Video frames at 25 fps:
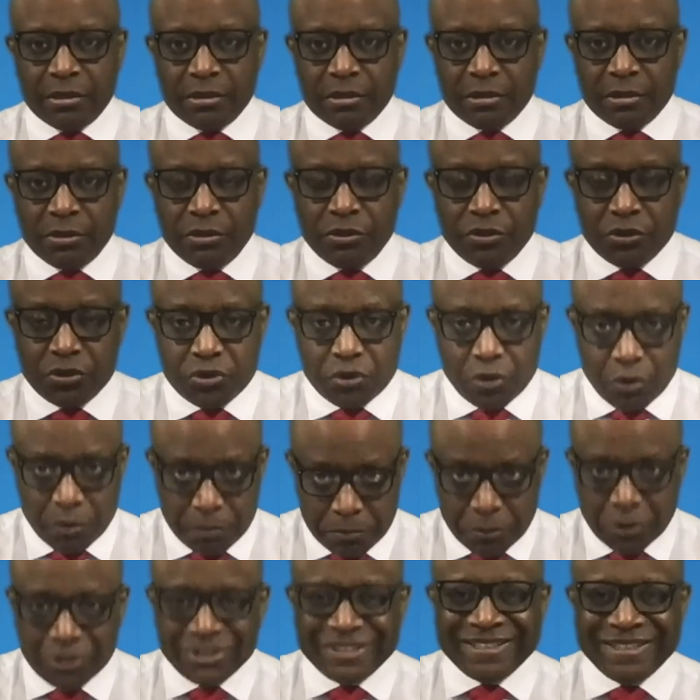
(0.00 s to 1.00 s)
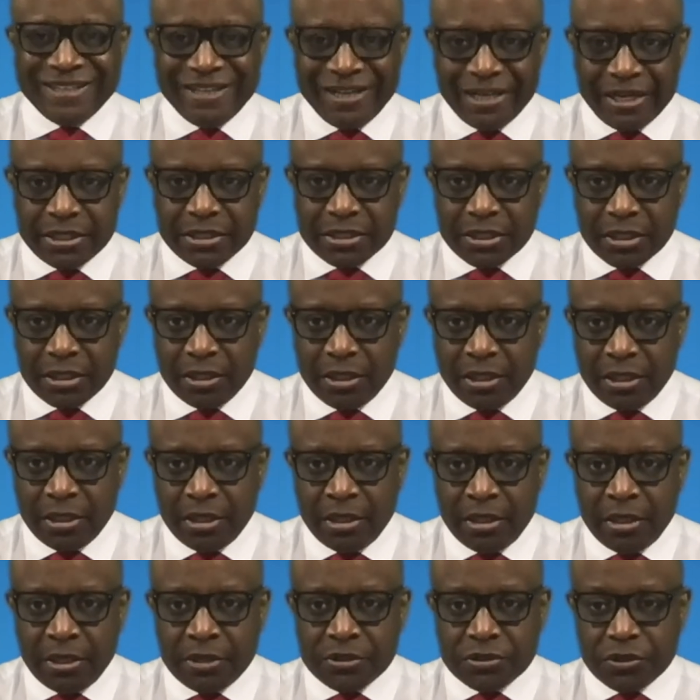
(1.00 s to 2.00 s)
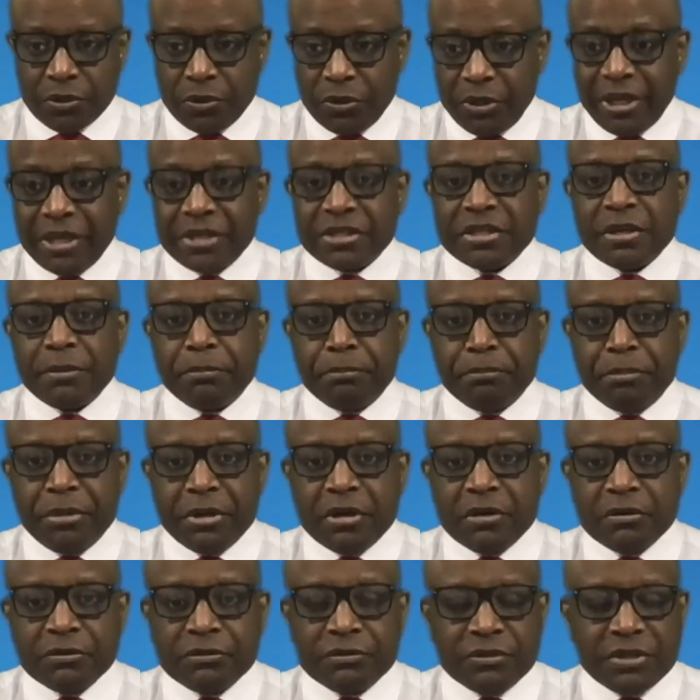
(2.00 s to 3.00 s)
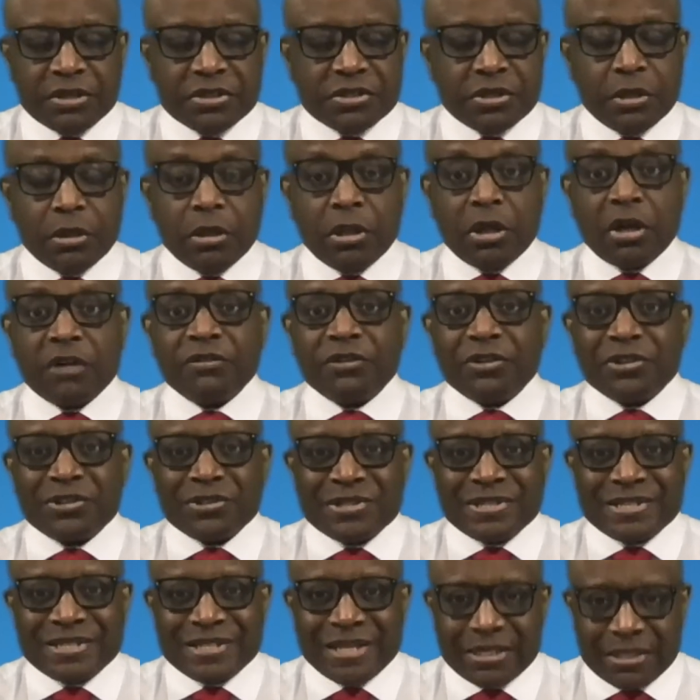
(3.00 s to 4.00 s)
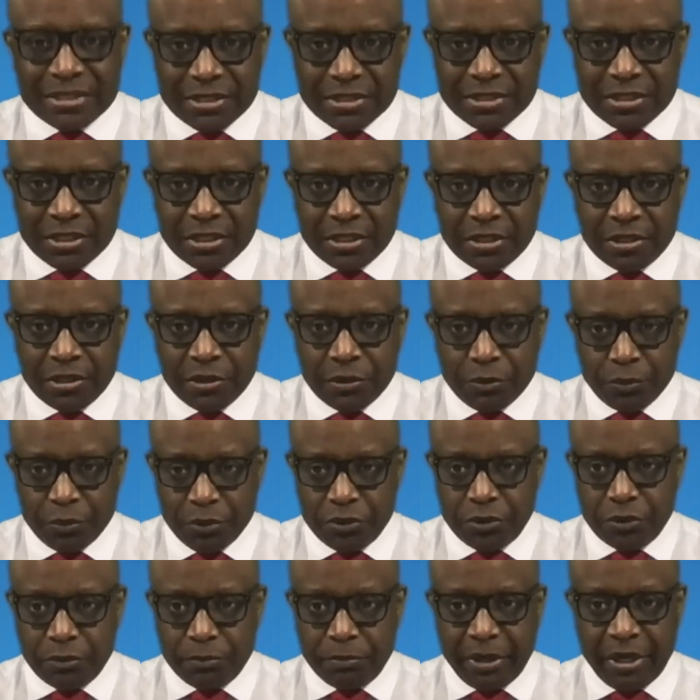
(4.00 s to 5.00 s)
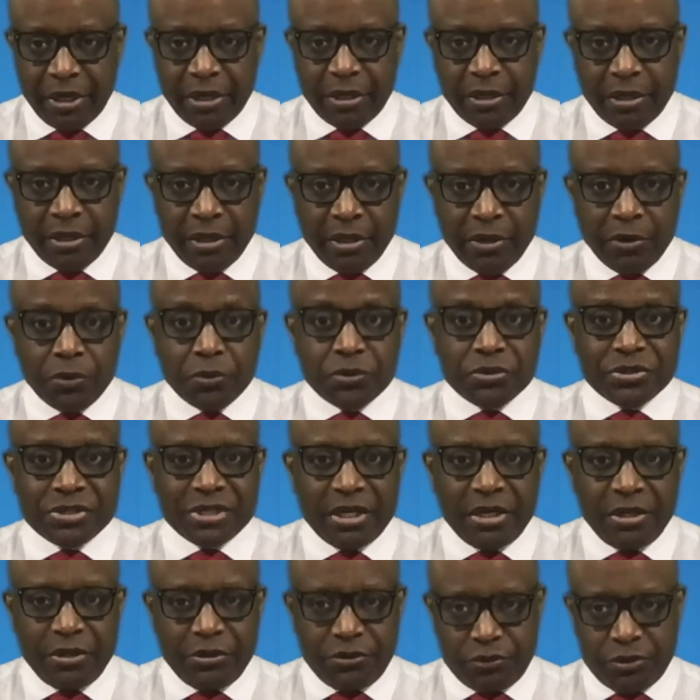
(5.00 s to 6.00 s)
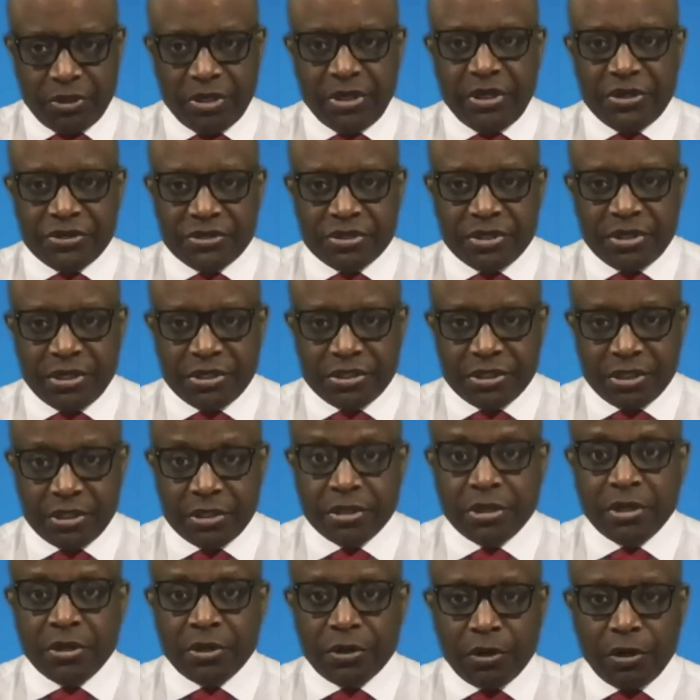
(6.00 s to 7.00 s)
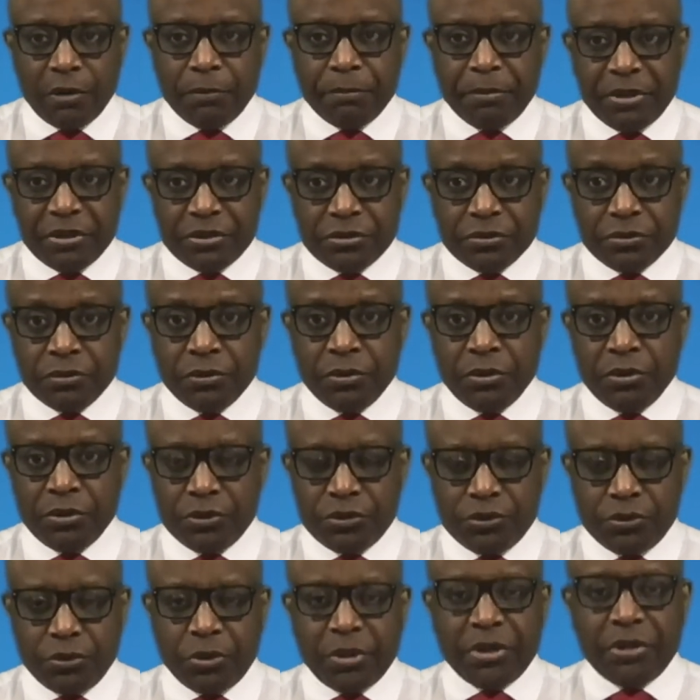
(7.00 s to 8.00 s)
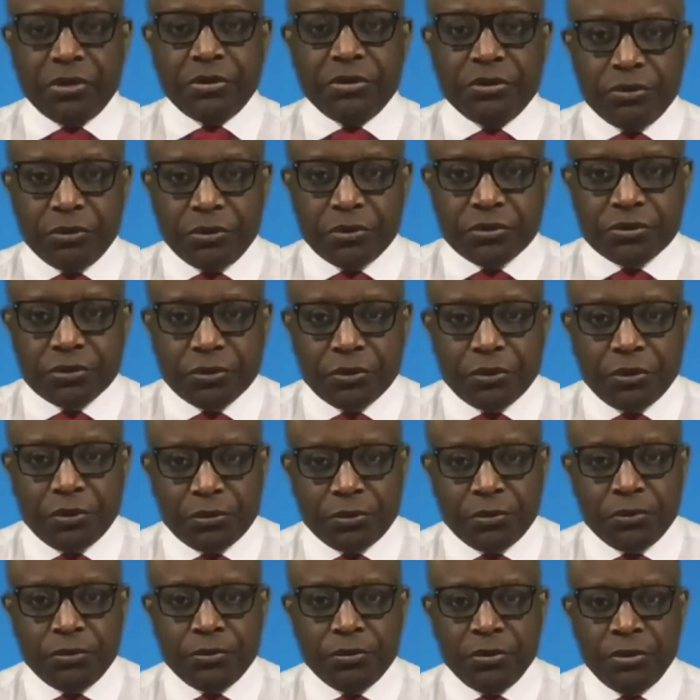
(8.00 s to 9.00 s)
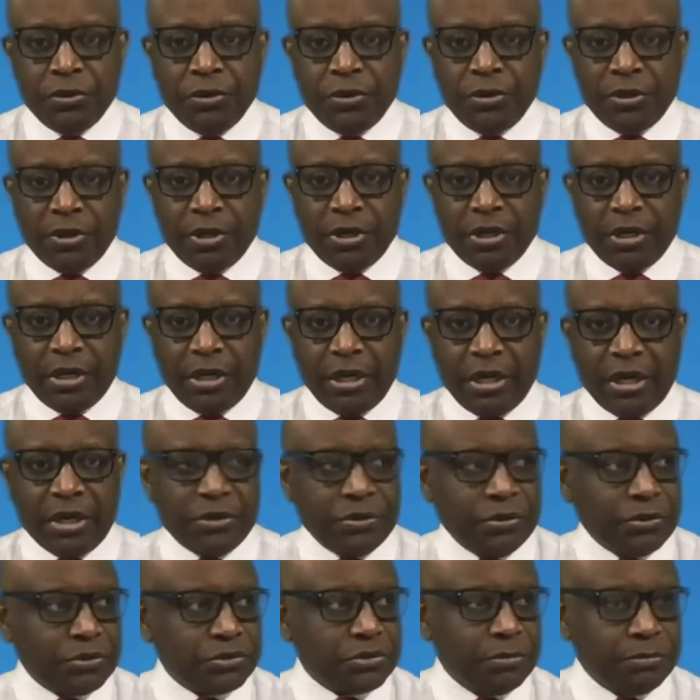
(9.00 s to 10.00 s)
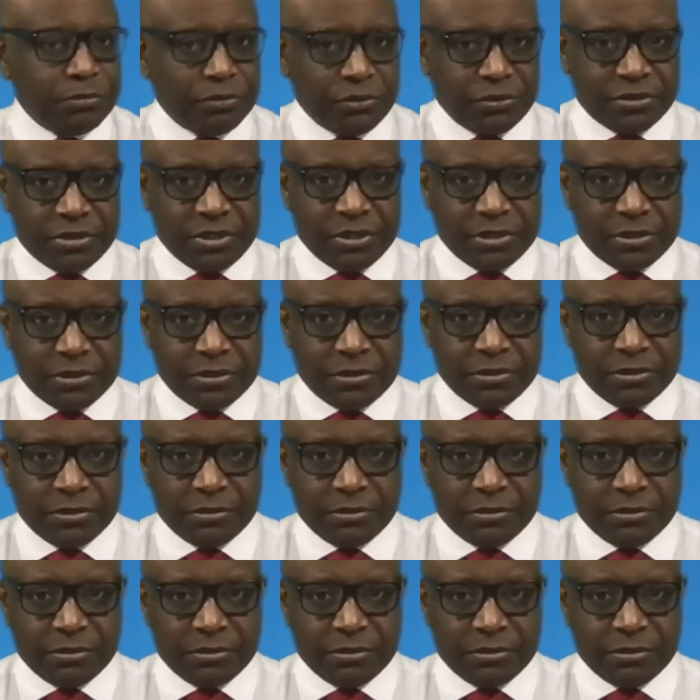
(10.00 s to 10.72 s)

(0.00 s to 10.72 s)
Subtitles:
You know much later. So there's a lot of uncertainty when you're buying or selling through an estate agent compared to doing so through an auction process.